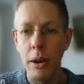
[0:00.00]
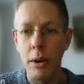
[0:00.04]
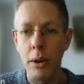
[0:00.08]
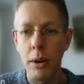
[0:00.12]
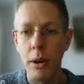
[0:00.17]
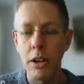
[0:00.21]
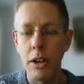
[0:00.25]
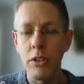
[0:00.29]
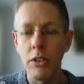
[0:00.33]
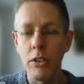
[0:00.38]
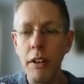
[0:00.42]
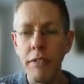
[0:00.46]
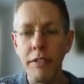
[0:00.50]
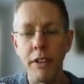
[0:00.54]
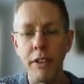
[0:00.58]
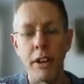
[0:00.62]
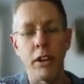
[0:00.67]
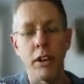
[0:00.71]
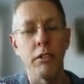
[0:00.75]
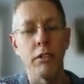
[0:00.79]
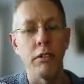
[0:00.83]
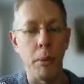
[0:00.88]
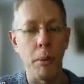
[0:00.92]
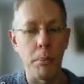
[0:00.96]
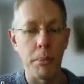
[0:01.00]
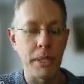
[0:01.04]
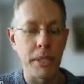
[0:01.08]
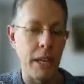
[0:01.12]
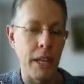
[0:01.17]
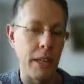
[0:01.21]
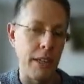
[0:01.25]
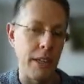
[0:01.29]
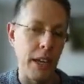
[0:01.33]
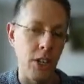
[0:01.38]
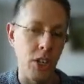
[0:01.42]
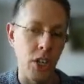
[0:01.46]
a graphical
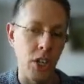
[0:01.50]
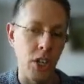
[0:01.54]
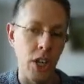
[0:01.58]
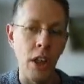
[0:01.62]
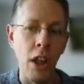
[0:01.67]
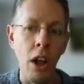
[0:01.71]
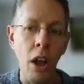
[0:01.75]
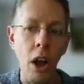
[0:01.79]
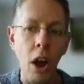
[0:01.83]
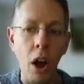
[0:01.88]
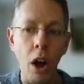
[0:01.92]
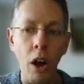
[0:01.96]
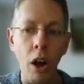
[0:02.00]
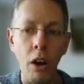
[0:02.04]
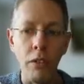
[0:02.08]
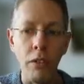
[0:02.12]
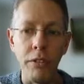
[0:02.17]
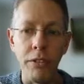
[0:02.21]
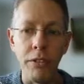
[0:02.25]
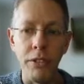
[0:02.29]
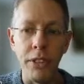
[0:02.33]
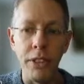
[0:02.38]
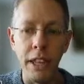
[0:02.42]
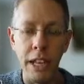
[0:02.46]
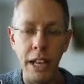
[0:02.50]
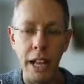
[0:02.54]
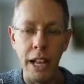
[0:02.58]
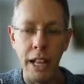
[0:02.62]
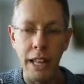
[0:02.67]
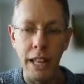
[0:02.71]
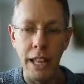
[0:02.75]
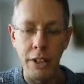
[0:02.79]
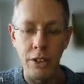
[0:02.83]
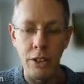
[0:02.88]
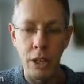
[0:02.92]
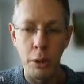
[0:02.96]
representation of the
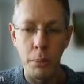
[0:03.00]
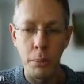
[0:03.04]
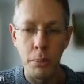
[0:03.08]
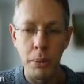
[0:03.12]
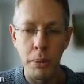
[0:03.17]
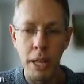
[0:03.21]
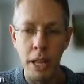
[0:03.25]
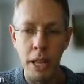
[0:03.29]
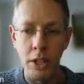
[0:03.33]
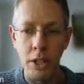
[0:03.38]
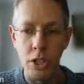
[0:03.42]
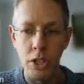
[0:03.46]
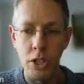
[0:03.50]
electric potential.